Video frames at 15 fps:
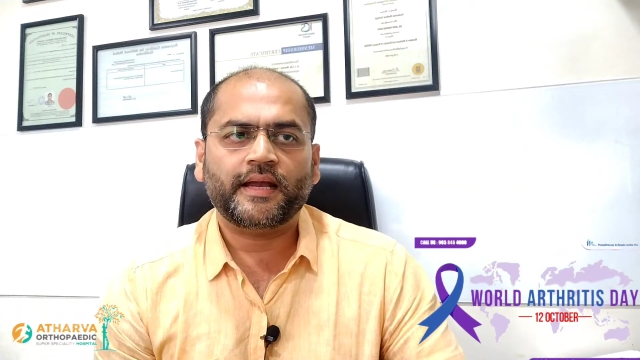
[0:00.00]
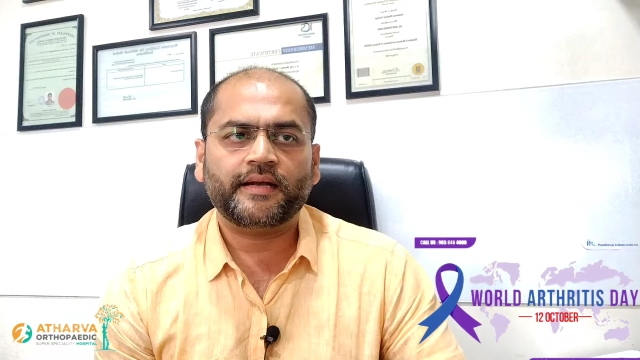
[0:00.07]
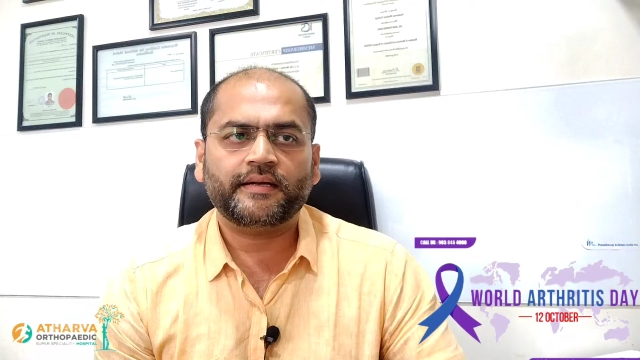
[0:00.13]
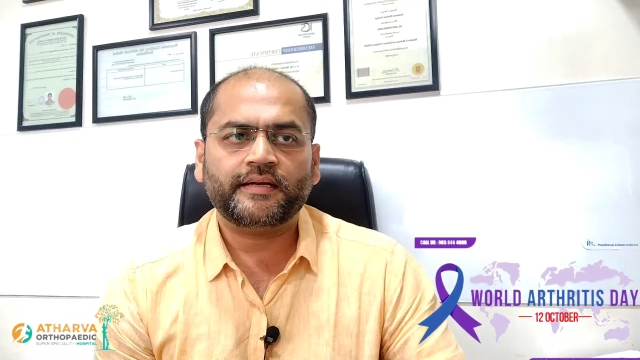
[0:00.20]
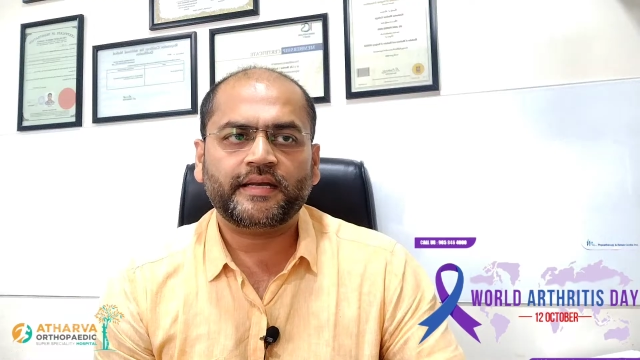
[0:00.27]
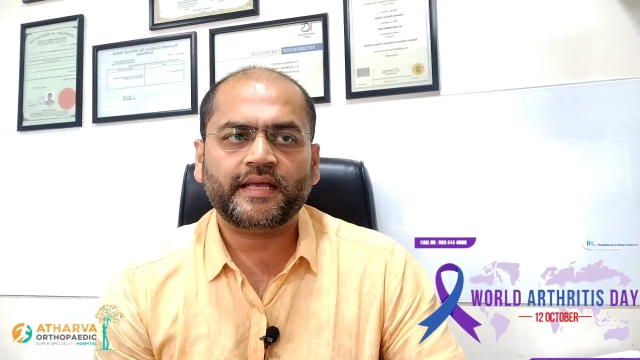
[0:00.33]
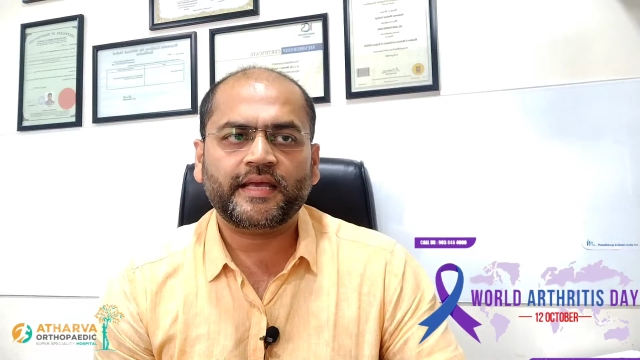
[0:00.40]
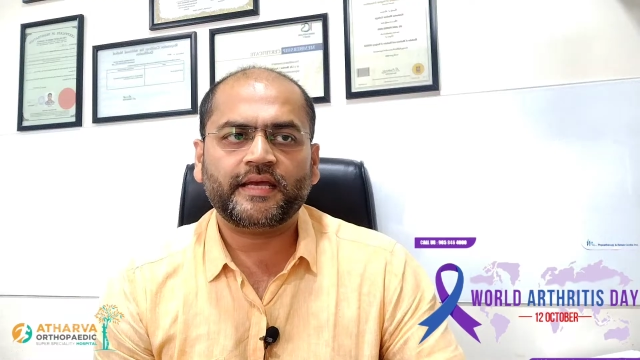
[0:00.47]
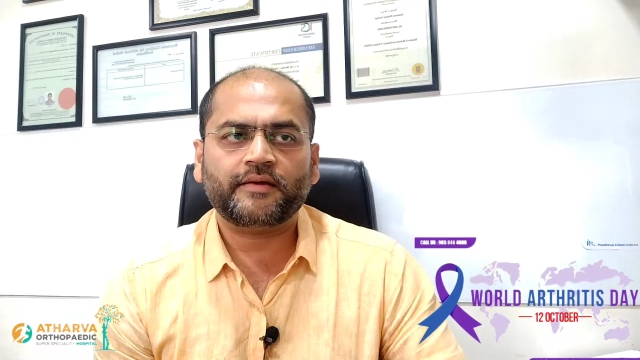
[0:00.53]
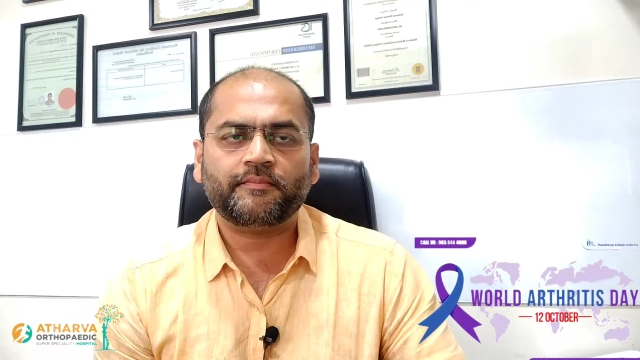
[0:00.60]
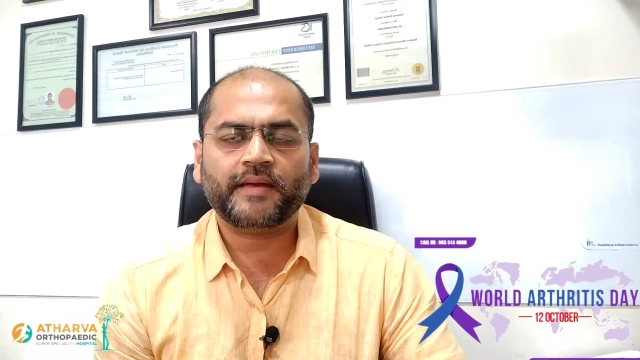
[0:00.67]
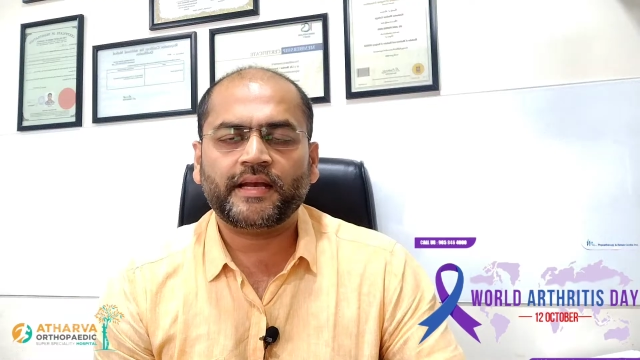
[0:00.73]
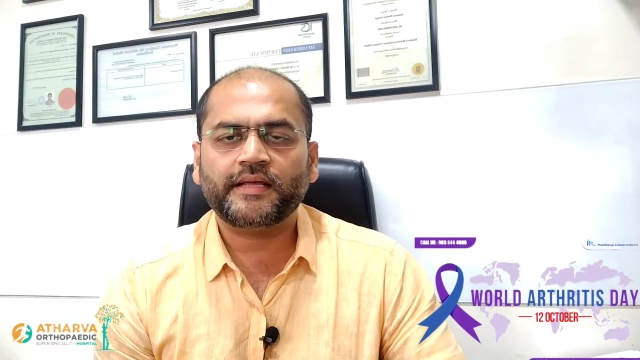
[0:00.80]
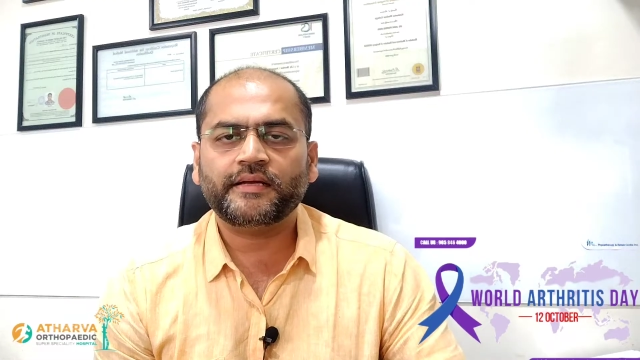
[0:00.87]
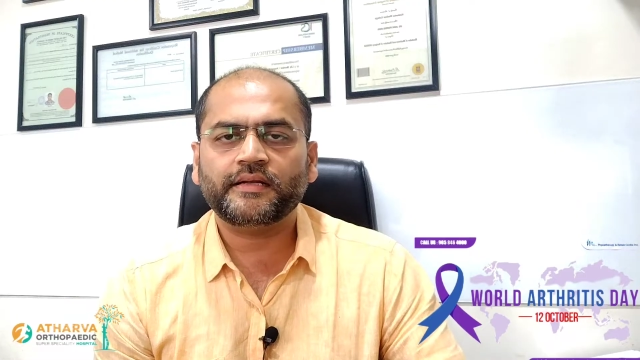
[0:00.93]
and take
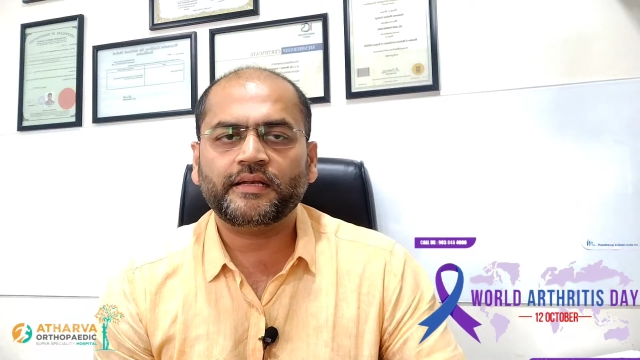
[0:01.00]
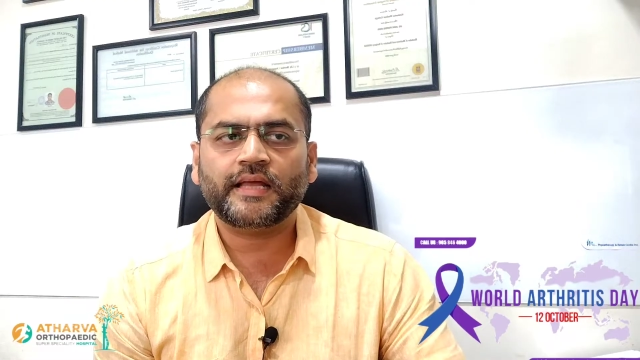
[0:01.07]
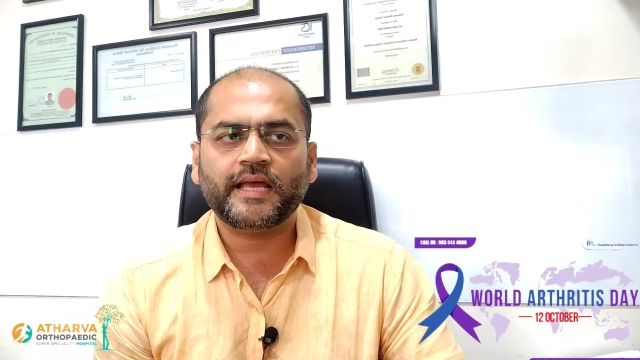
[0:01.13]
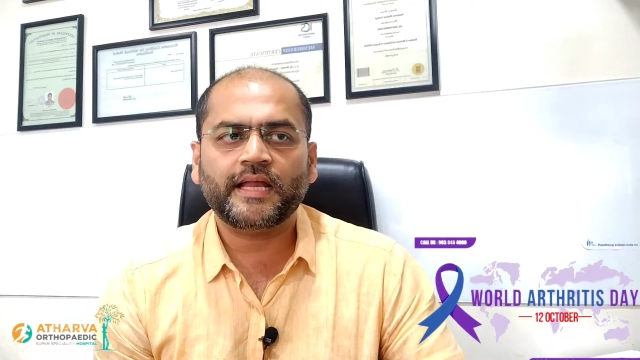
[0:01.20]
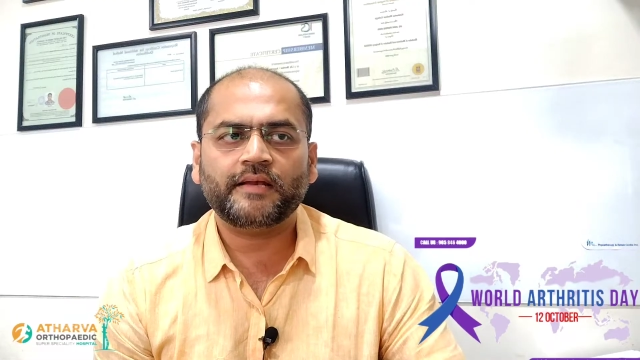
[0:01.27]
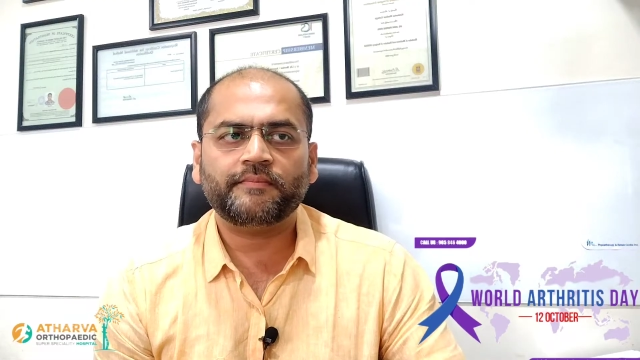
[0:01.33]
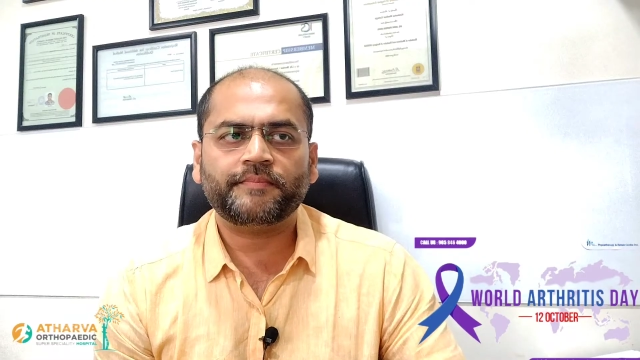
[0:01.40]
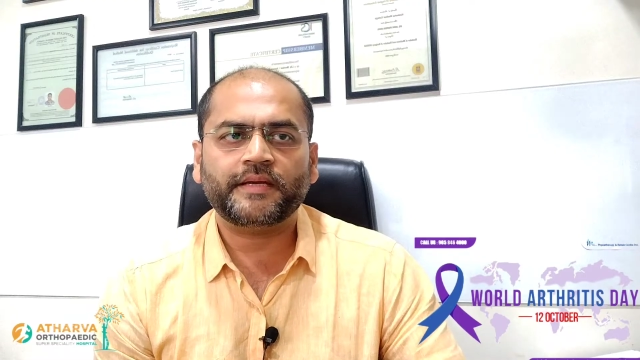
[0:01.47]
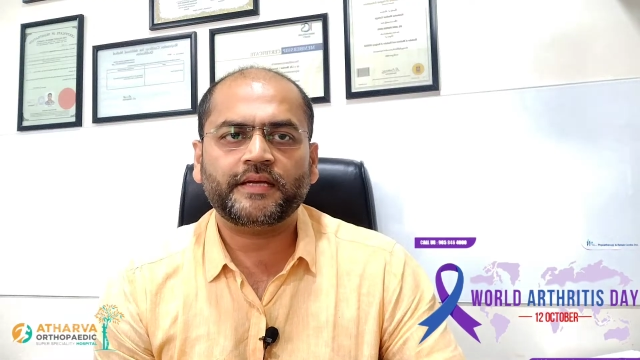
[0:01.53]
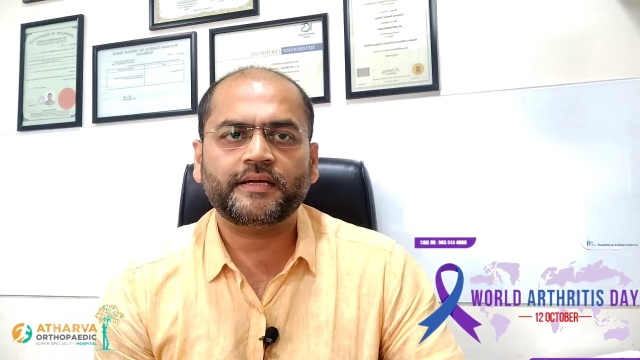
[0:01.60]
medical help